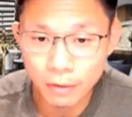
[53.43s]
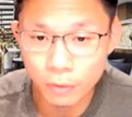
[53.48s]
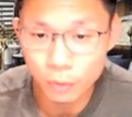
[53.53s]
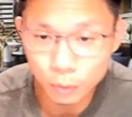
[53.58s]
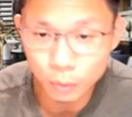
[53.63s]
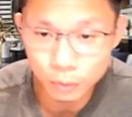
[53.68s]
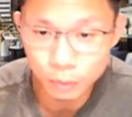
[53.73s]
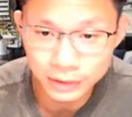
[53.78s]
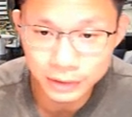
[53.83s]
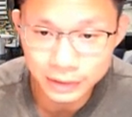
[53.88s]

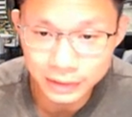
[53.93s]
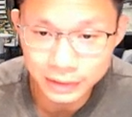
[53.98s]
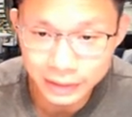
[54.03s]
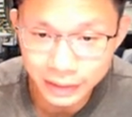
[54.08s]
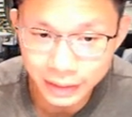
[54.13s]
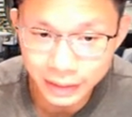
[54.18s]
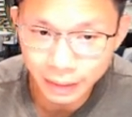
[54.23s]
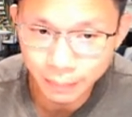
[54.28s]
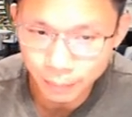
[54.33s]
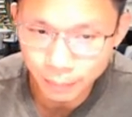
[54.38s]
own stay
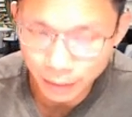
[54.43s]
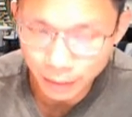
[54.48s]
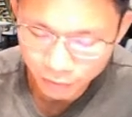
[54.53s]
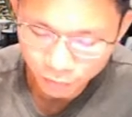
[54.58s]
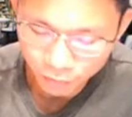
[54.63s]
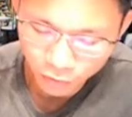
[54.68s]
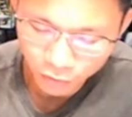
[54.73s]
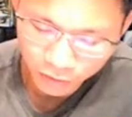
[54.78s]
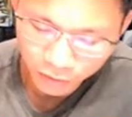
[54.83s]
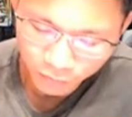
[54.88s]
and buying for
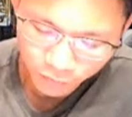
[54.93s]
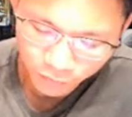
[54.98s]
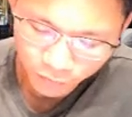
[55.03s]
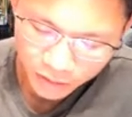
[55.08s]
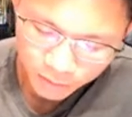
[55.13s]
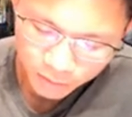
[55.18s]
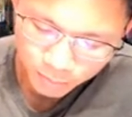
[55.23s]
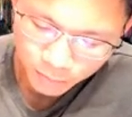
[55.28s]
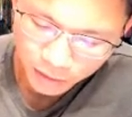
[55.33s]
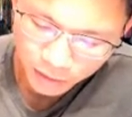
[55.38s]
investment.